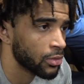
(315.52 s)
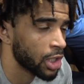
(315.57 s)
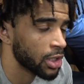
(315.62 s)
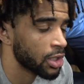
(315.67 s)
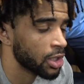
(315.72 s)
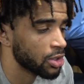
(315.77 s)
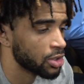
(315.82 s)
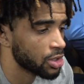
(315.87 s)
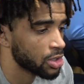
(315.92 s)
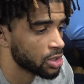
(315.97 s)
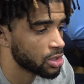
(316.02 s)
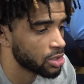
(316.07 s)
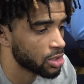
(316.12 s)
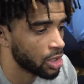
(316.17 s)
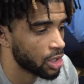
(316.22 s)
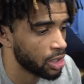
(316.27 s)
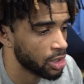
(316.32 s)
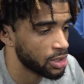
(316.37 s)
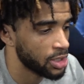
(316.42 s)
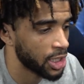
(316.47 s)
I think just
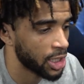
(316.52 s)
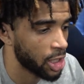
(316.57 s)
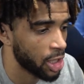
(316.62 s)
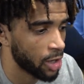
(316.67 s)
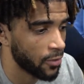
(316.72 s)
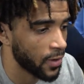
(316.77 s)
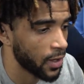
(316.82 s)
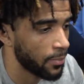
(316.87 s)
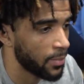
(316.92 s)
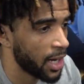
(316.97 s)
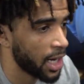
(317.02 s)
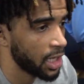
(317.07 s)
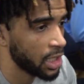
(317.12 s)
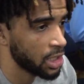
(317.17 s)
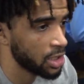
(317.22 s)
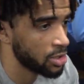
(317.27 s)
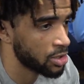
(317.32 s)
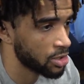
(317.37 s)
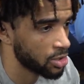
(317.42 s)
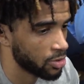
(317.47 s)
take care of our
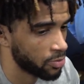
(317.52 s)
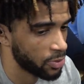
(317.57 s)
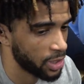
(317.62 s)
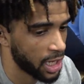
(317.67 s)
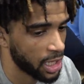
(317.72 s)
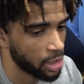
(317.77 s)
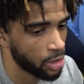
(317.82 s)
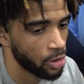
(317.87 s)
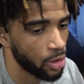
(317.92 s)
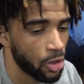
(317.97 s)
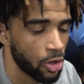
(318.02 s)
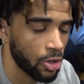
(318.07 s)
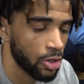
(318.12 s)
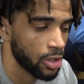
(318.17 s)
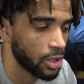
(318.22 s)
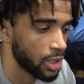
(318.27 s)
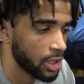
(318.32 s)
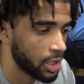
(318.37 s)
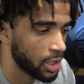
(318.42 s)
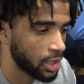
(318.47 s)
bodies. I mean, we had a
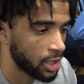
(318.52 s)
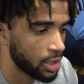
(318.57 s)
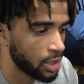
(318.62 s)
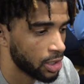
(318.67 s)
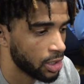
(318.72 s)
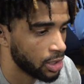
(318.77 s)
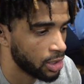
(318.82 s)
long